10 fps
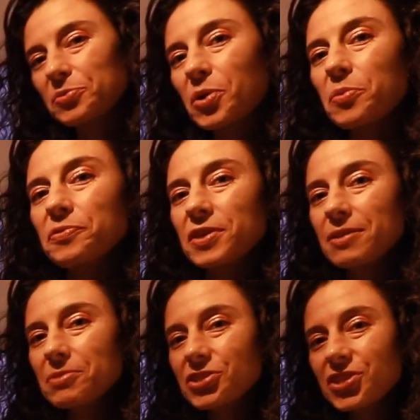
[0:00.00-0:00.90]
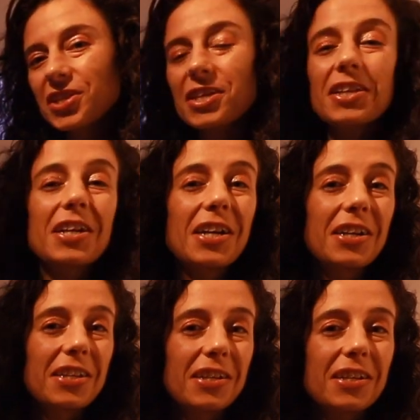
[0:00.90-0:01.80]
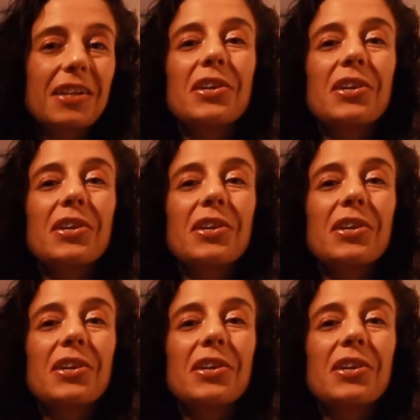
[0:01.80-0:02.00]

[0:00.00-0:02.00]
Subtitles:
the role of imaging in cardiac